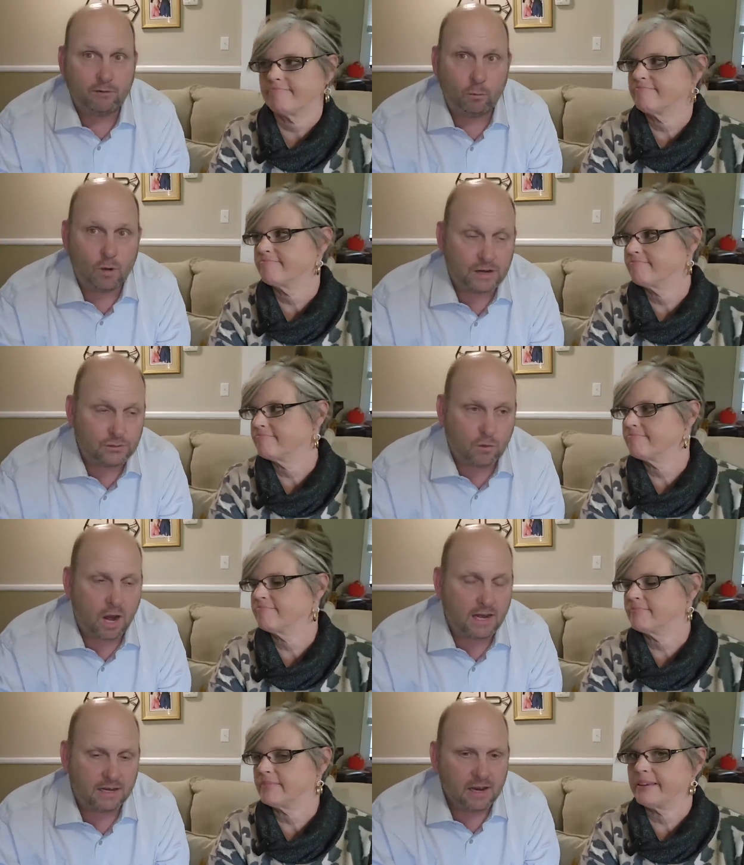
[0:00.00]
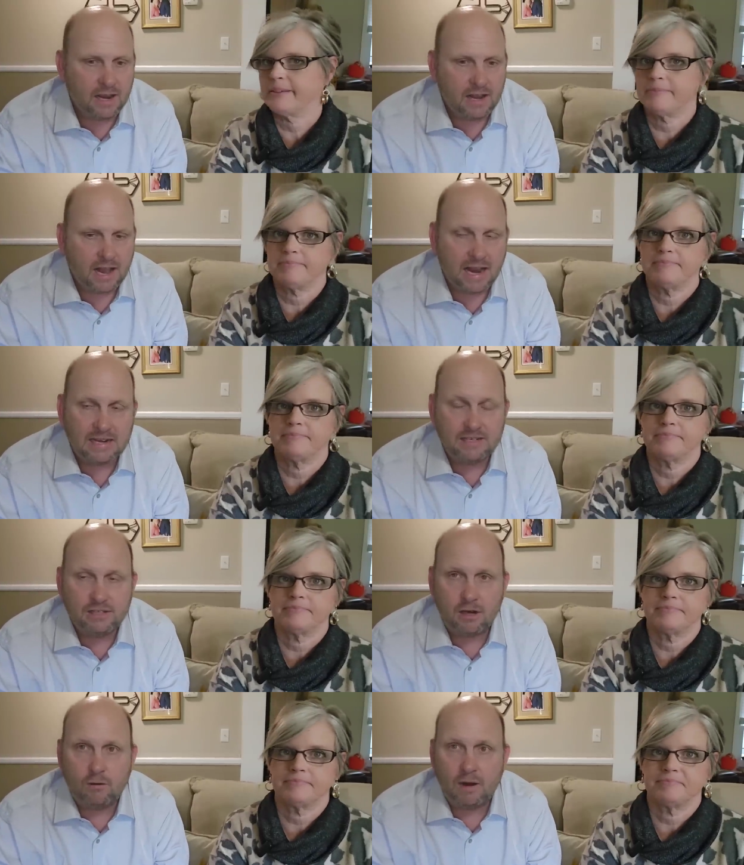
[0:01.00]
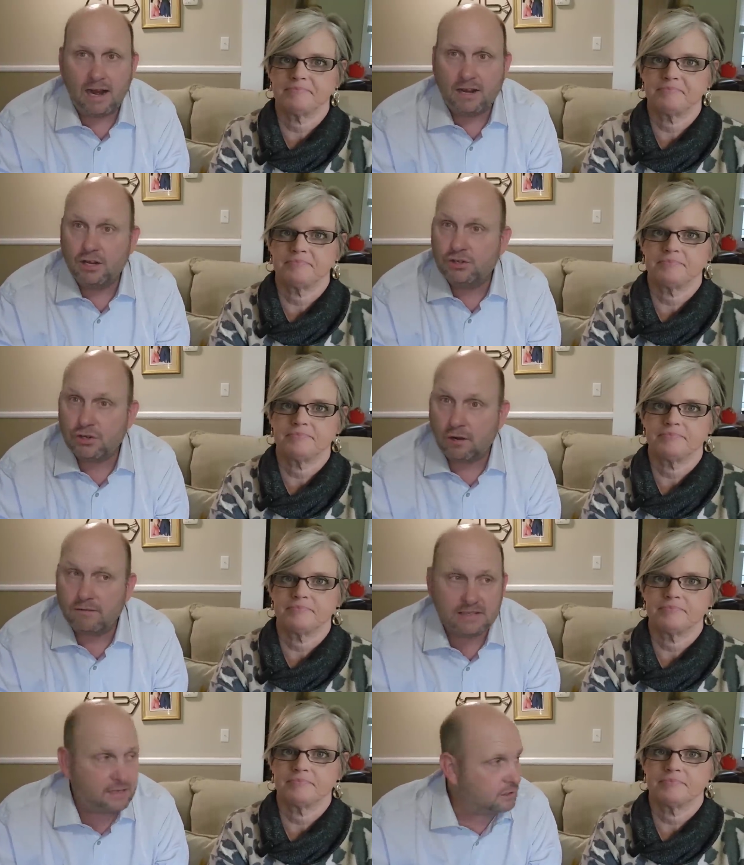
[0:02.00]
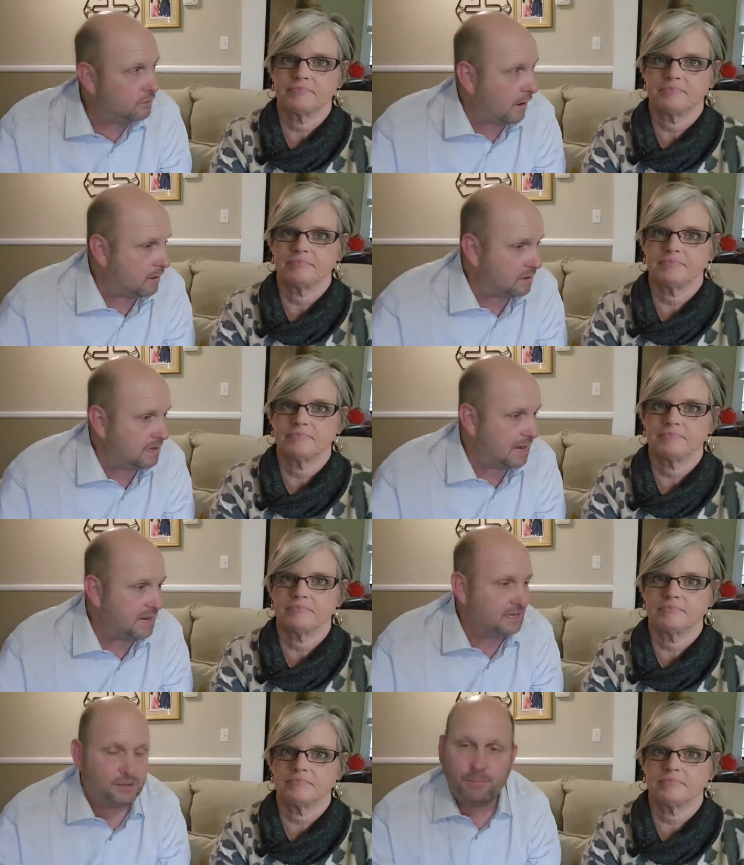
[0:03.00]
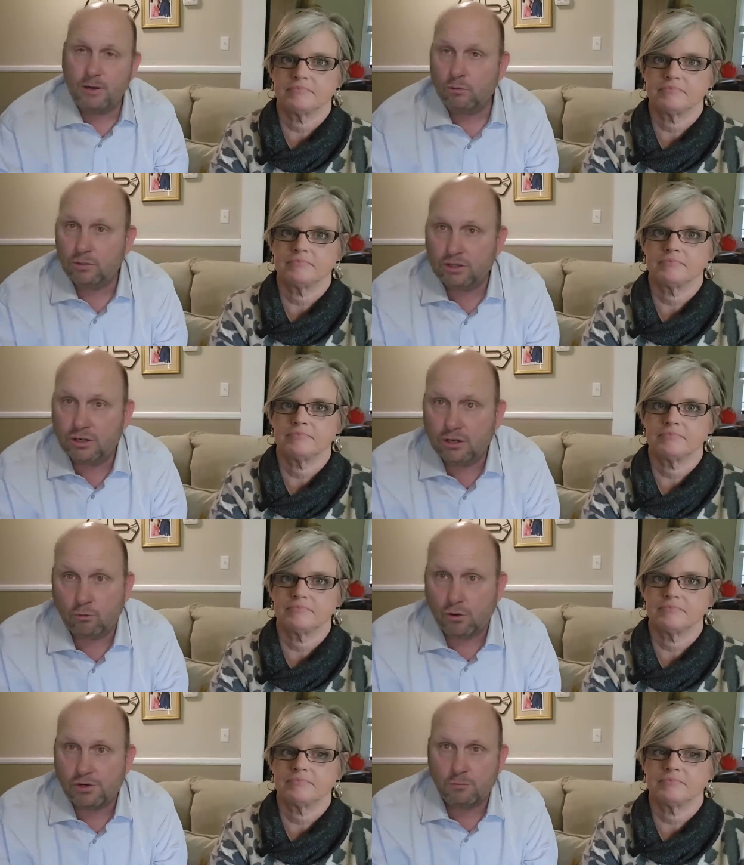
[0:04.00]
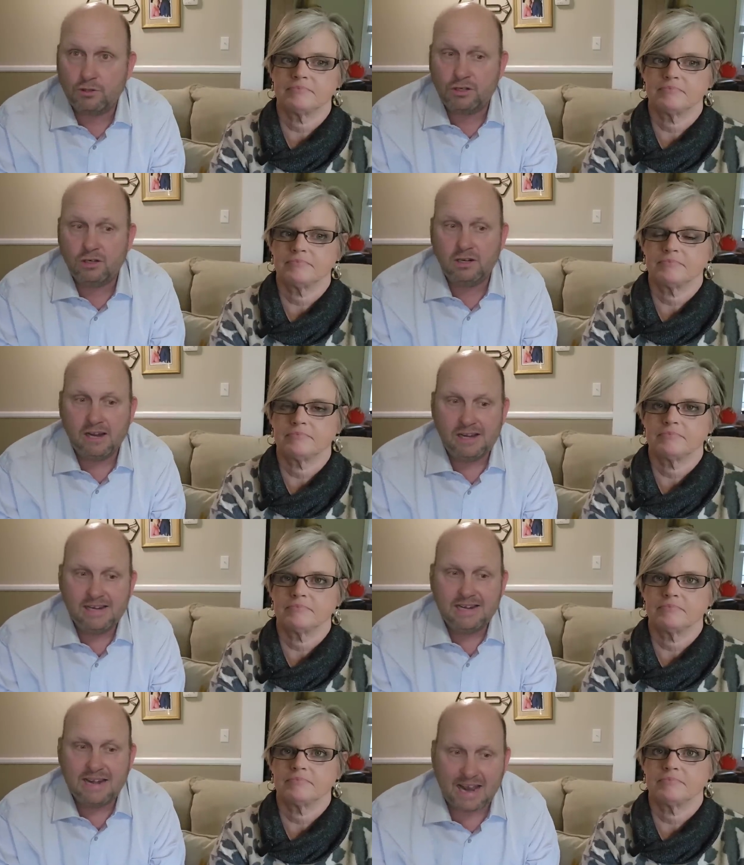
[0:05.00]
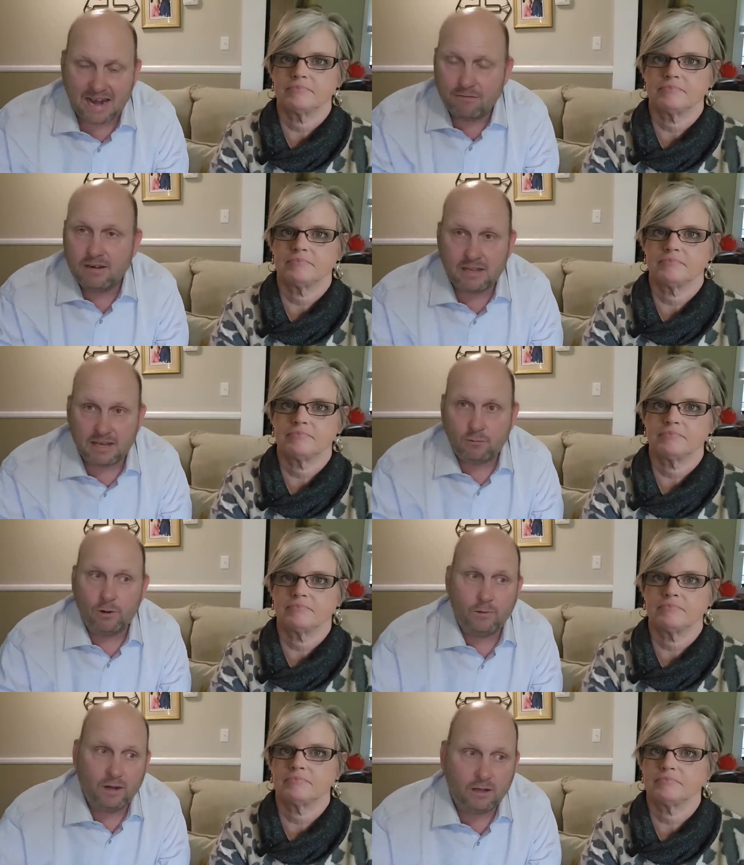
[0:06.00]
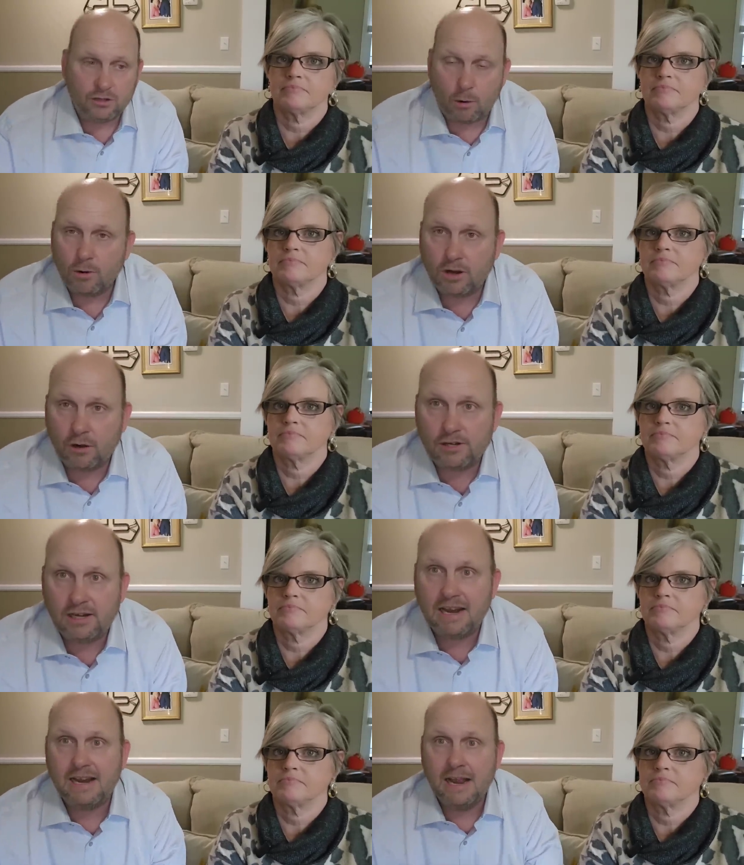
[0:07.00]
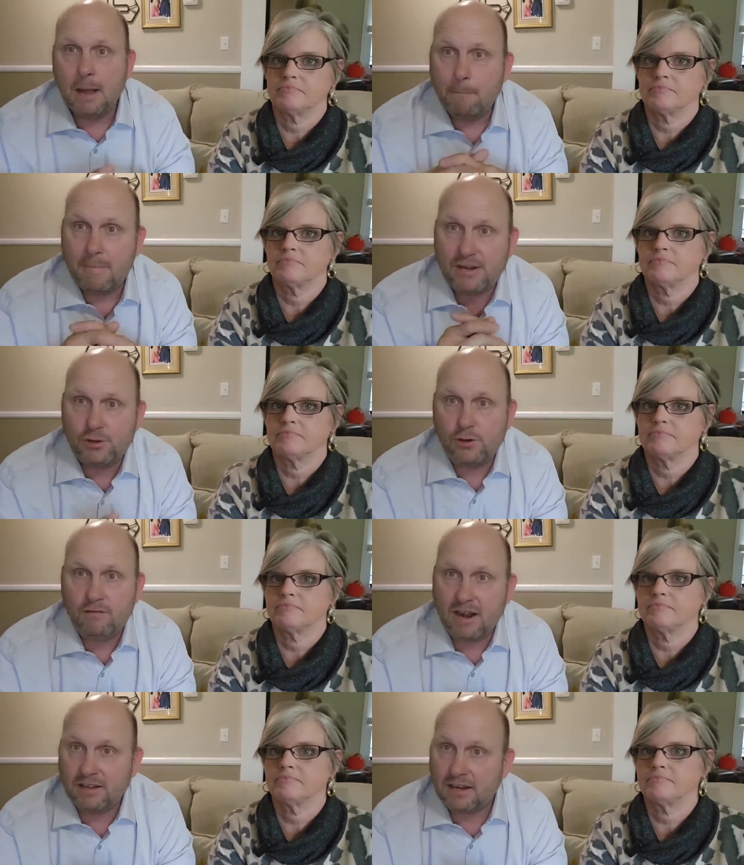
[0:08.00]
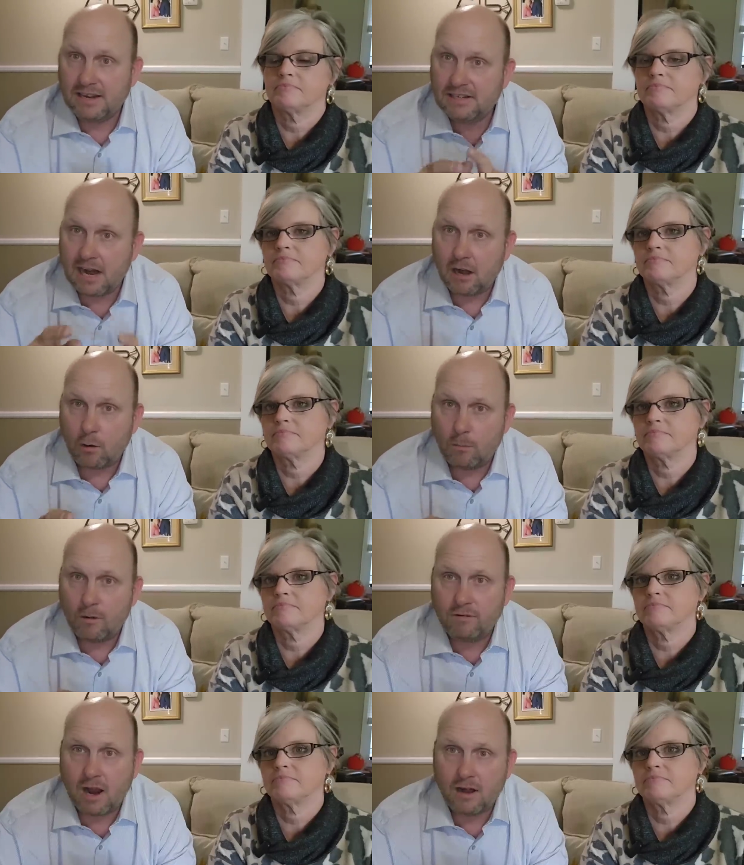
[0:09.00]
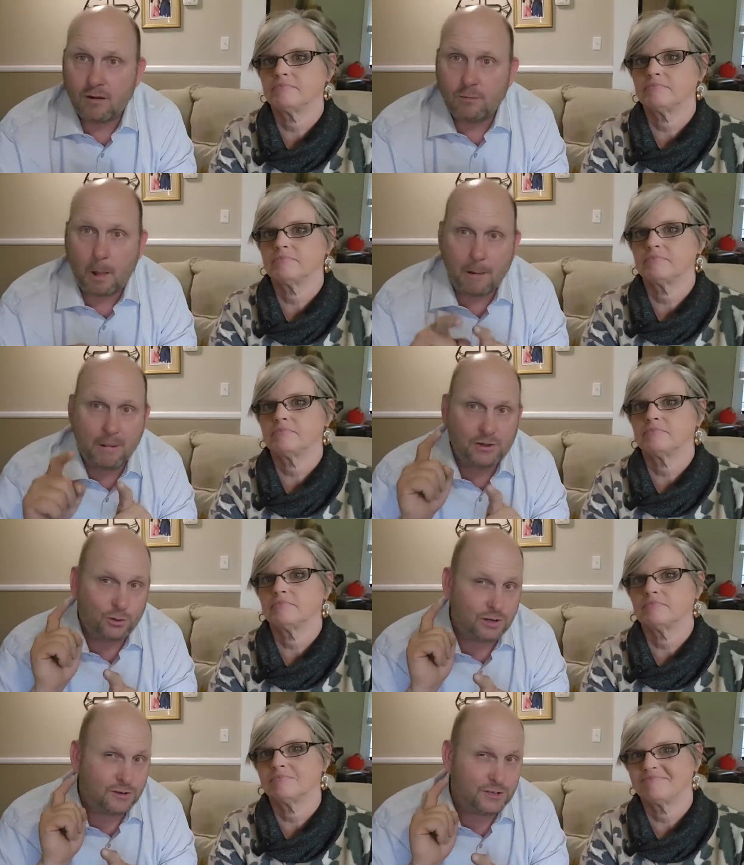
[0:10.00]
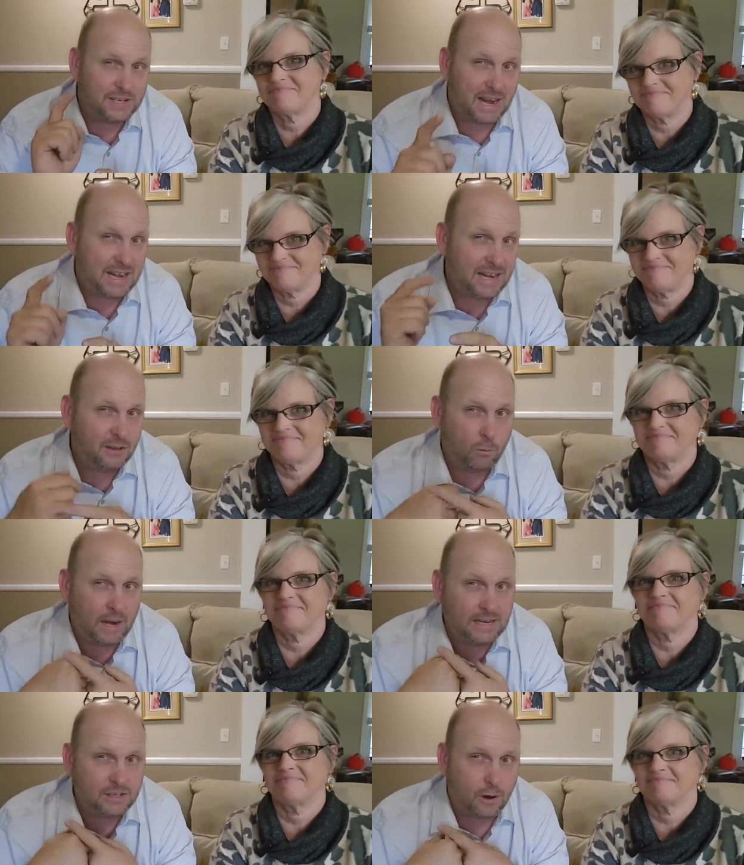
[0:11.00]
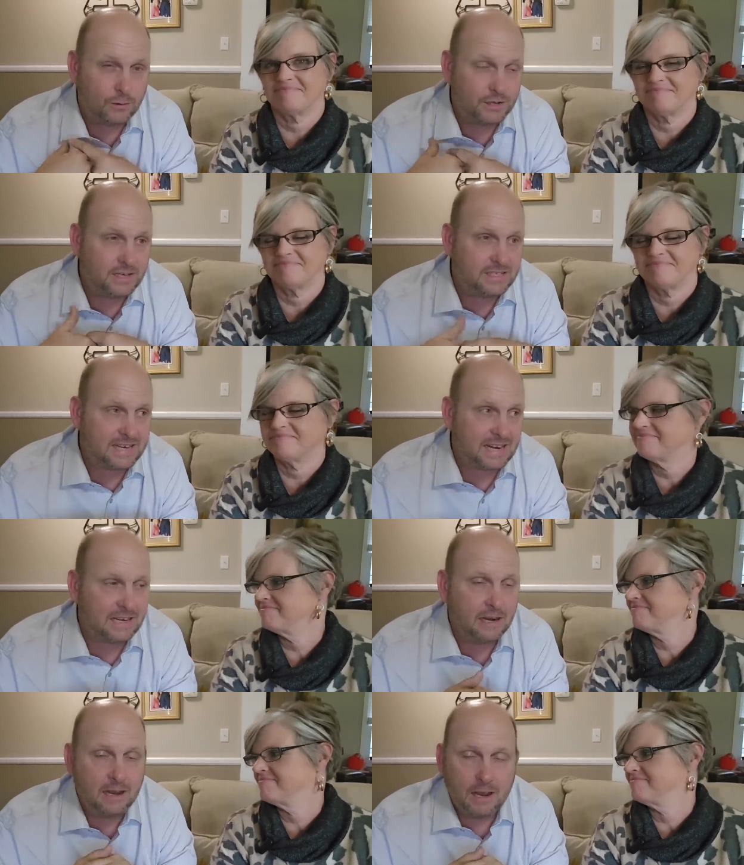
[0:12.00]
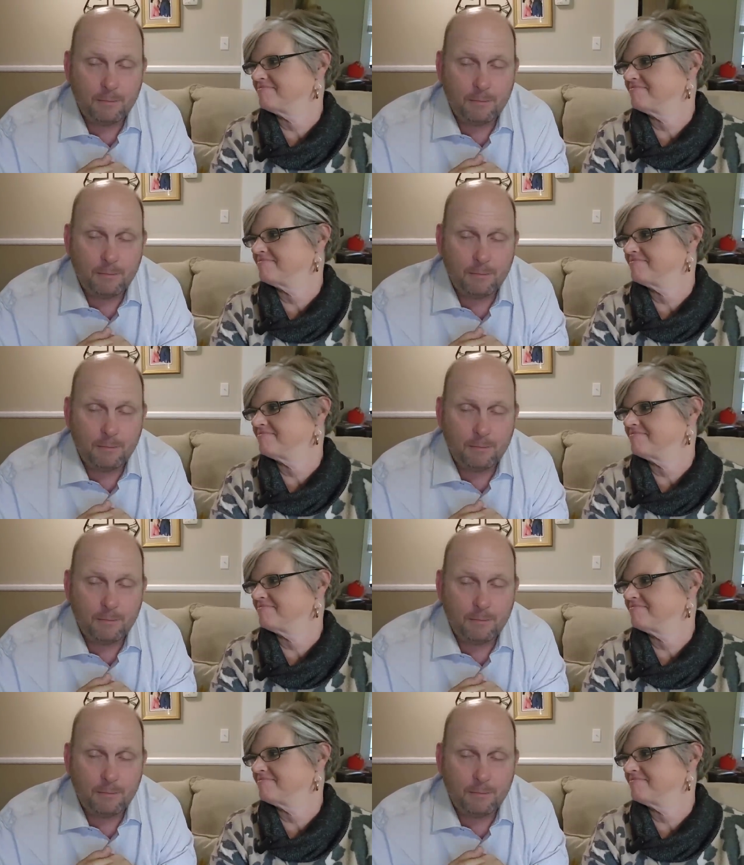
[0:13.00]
Speaker 1: for what is right. Yeah. And so I had a good service, good crowd today. Spirit was good, worship was good and everything went really good. So I want to encourage you today, make sure you've got the entire armor of God on and make sure you're standing the way he's called you to stand